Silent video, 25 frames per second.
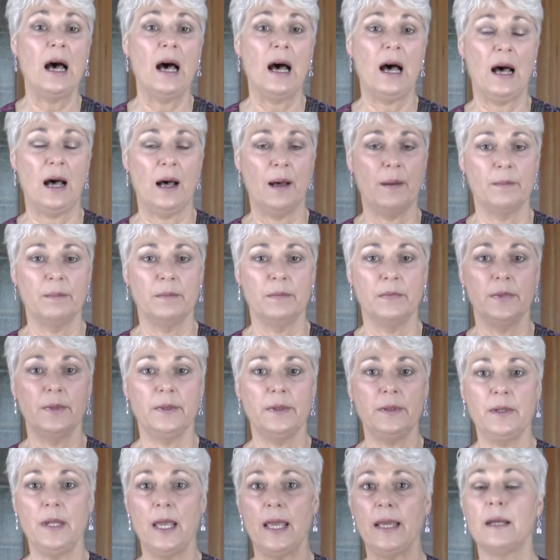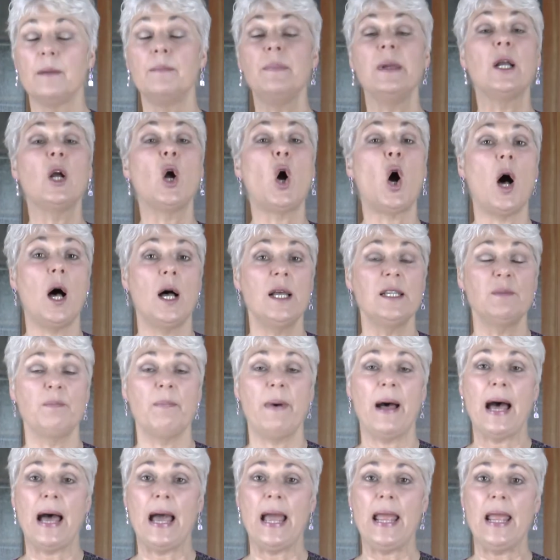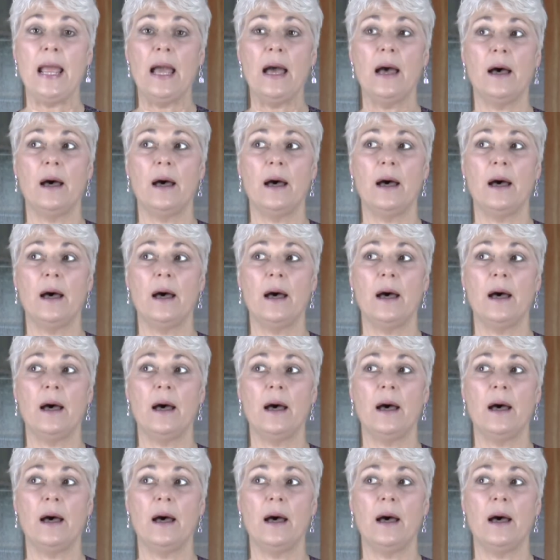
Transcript: It can be caused by